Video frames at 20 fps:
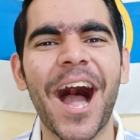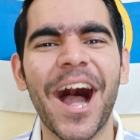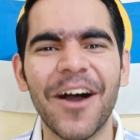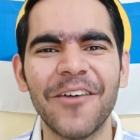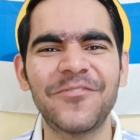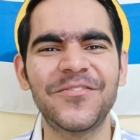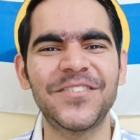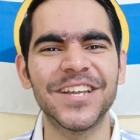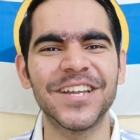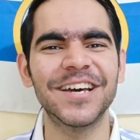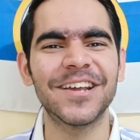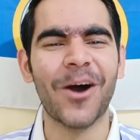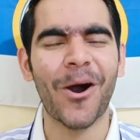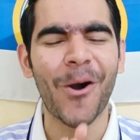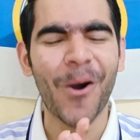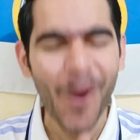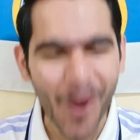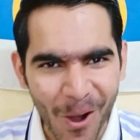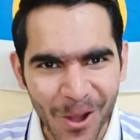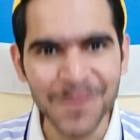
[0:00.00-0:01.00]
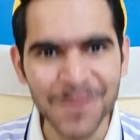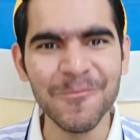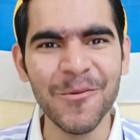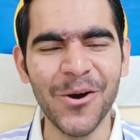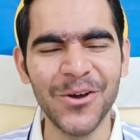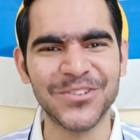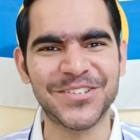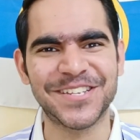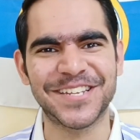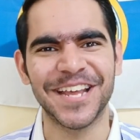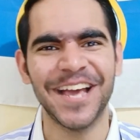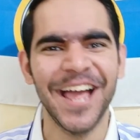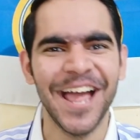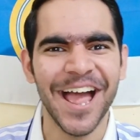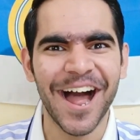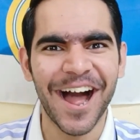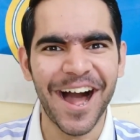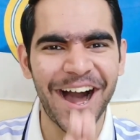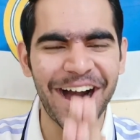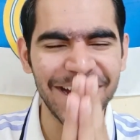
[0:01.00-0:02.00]
after almost
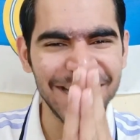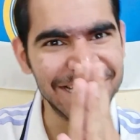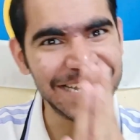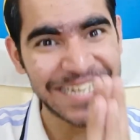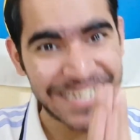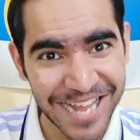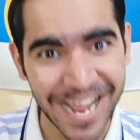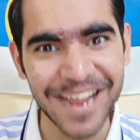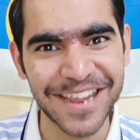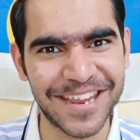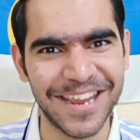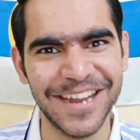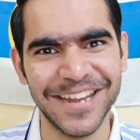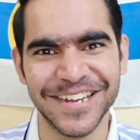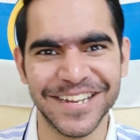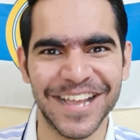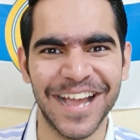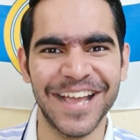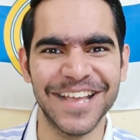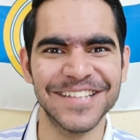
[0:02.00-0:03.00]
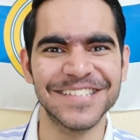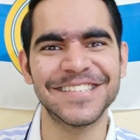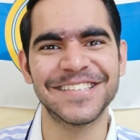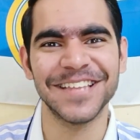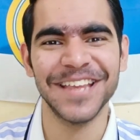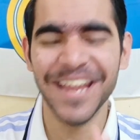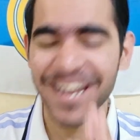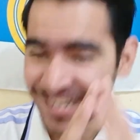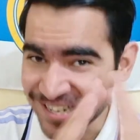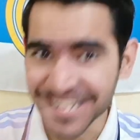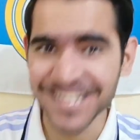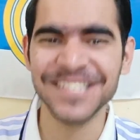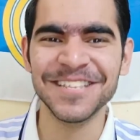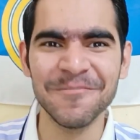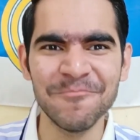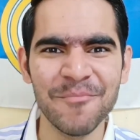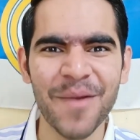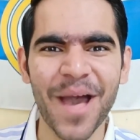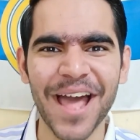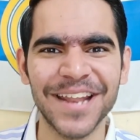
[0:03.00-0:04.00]
a decade, guys. It is
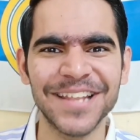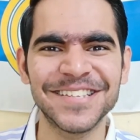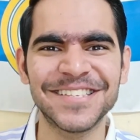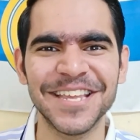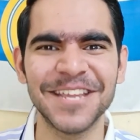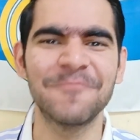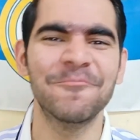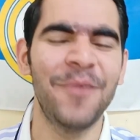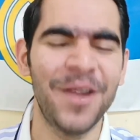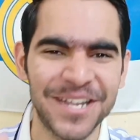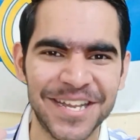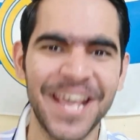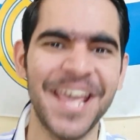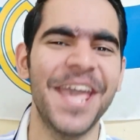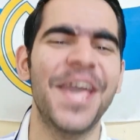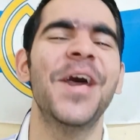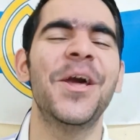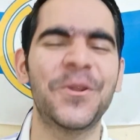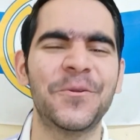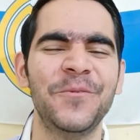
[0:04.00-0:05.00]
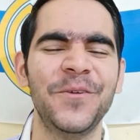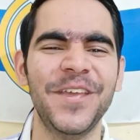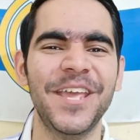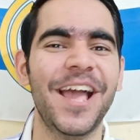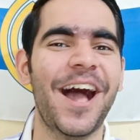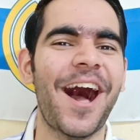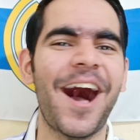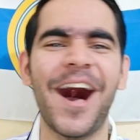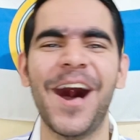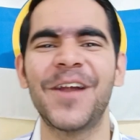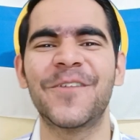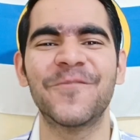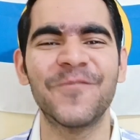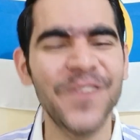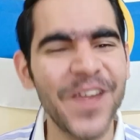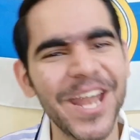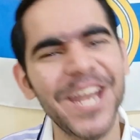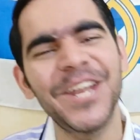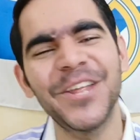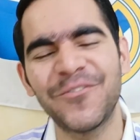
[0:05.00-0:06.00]
embarrassing, but here we are.
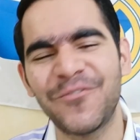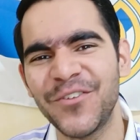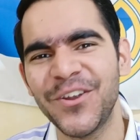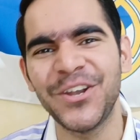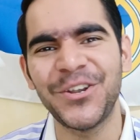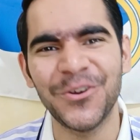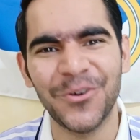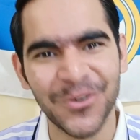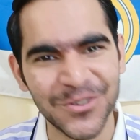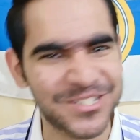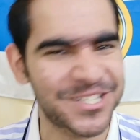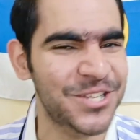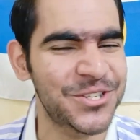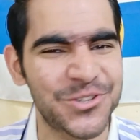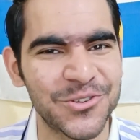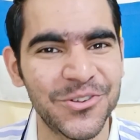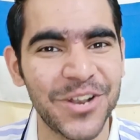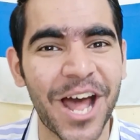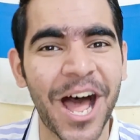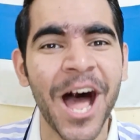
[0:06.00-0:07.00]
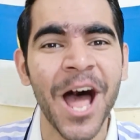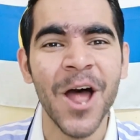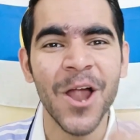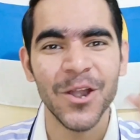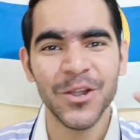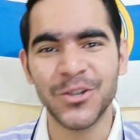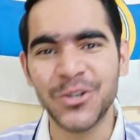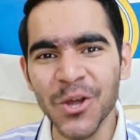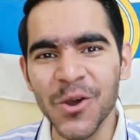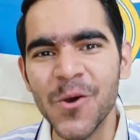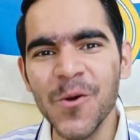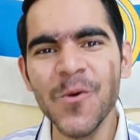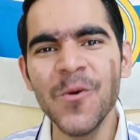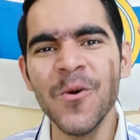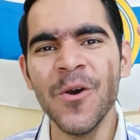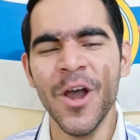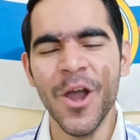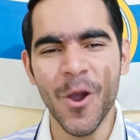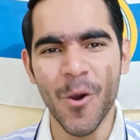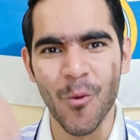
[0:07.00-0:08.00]
We defeat Osasuna
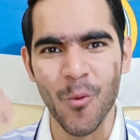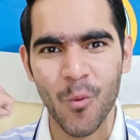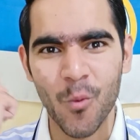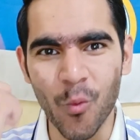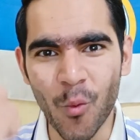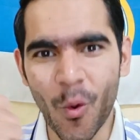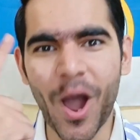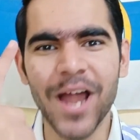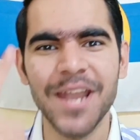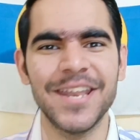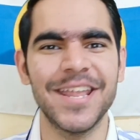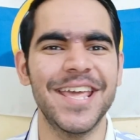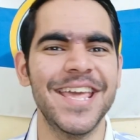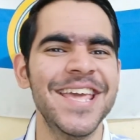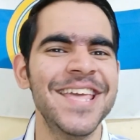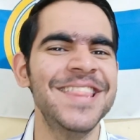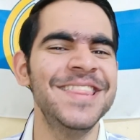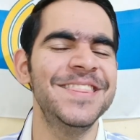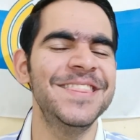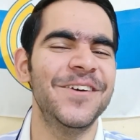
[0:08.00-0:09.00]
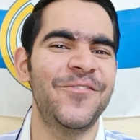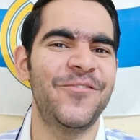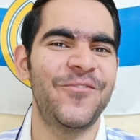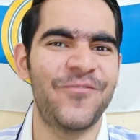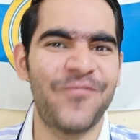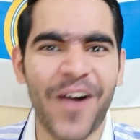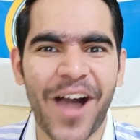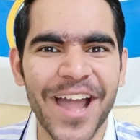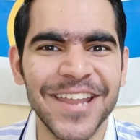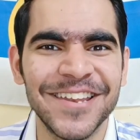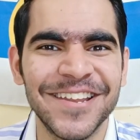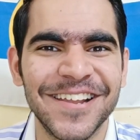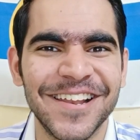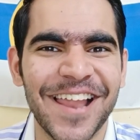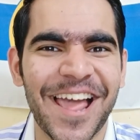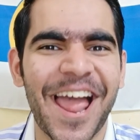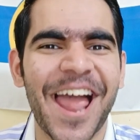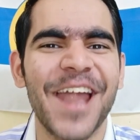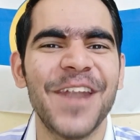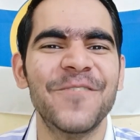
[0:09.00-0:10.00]
2-1 in the
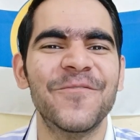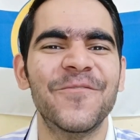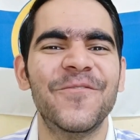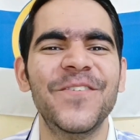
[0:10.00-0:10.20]
final and